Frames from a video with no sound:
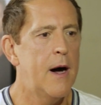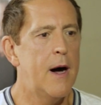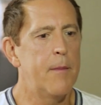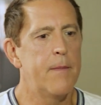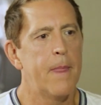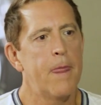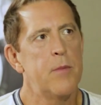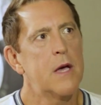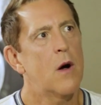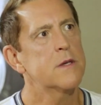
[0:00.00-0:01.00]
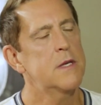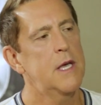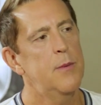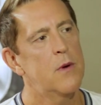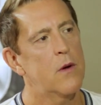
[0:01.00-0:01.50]
um, because of the
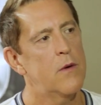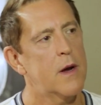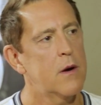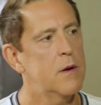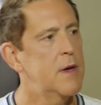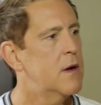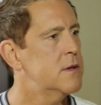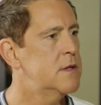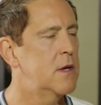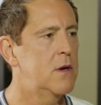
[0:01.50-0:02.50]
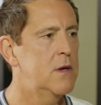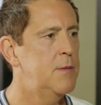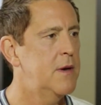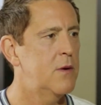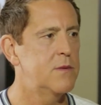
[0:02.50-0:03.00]
Keeping On record, because of the Good
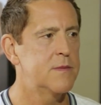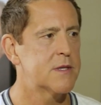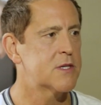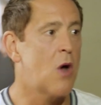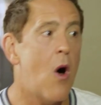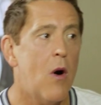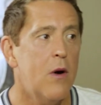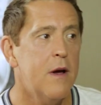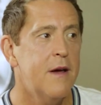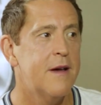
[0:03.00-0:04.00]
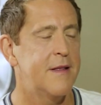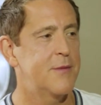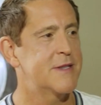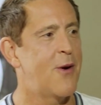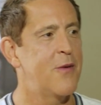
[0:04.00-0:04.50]
to Be Home song
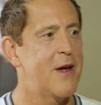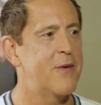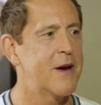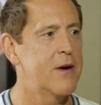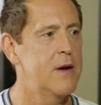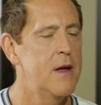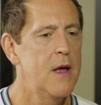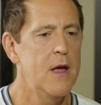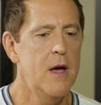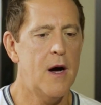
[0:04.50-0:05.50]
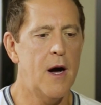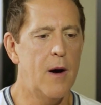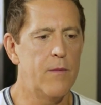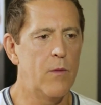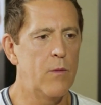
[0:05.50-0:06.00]
that's on that record,
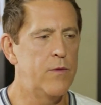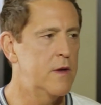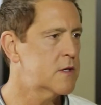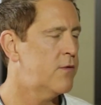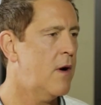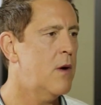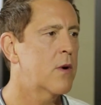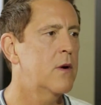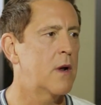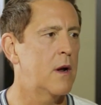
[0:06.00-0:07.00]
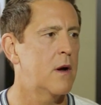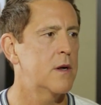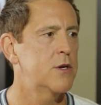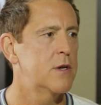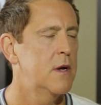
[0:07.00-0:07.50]
uh, this fall we're going to
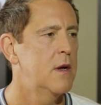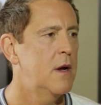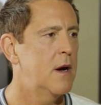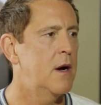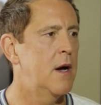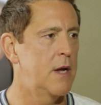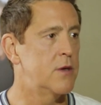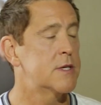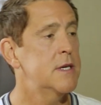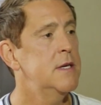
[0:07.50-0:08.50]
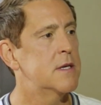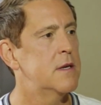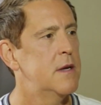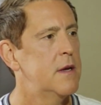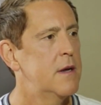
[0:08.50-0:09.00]
launch another
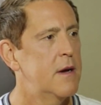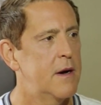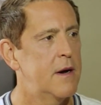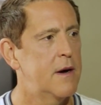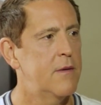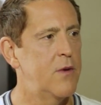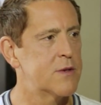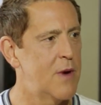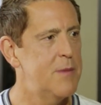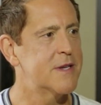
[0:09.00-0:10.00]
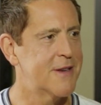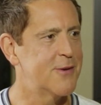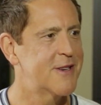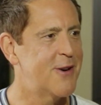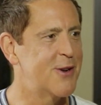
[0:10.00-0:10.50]
season of those
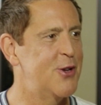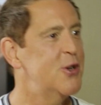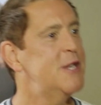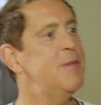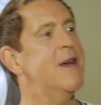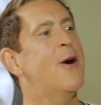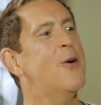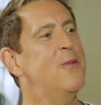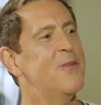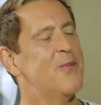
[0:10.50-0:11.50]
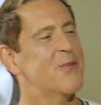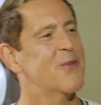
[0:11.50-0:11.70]
webisodes called Good to Be Home